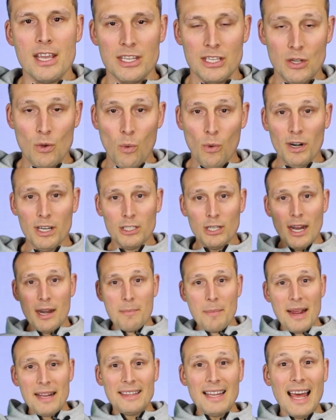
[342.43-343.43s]
You want to try to
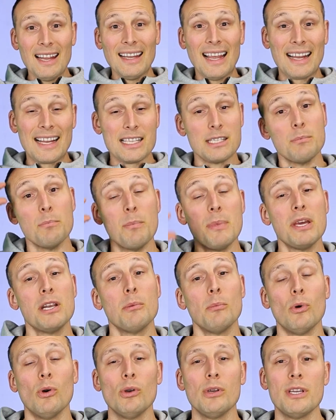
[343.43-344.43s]
make that like as
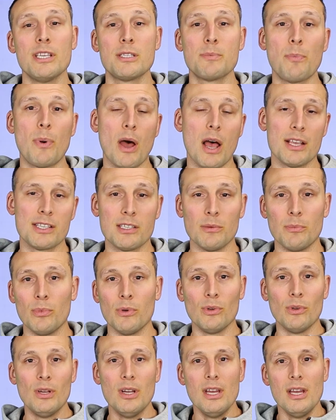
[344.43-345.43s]
minimal as
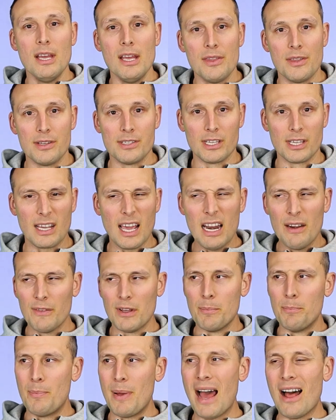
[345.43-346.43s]
possible. There's a kind of
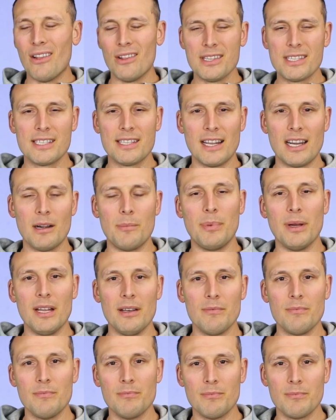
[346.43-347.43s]
a balance there, but
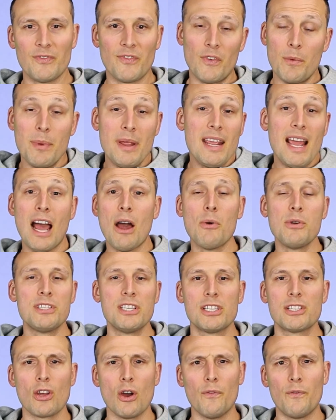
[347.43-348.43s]
for me, I always
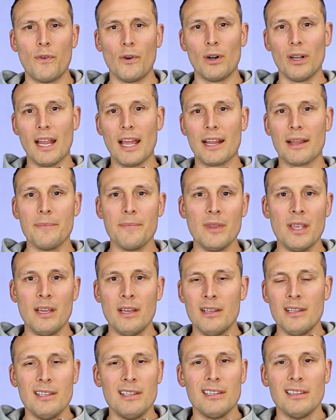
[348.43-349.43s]
just go for like,
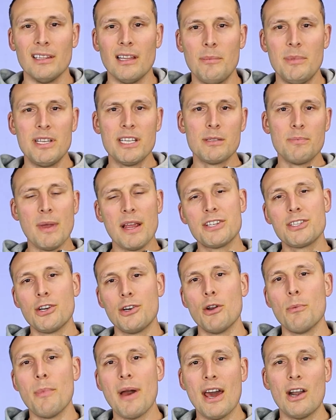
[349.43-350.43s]
let me just make sure
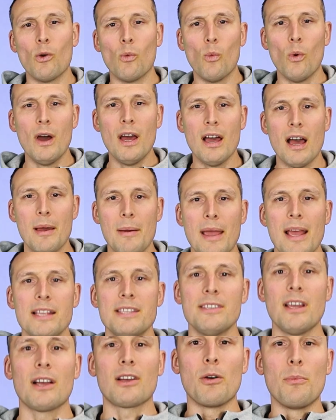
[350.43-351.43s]
no matter what, my
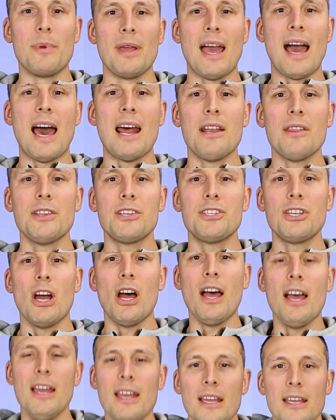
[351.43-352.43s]
head's not going to be out of the
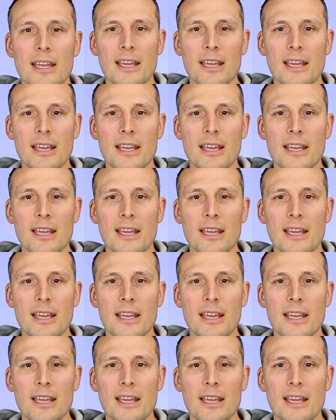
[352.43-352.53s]
shot.